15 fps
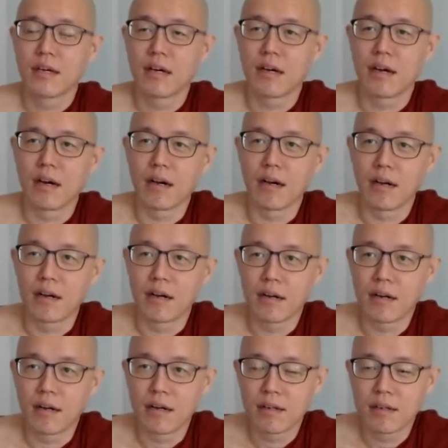
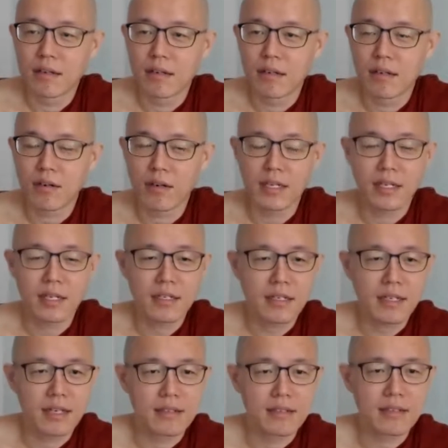Or another
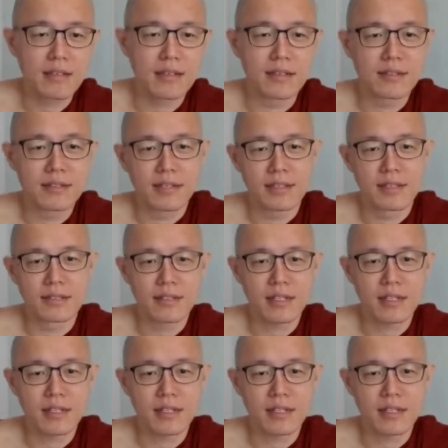angle is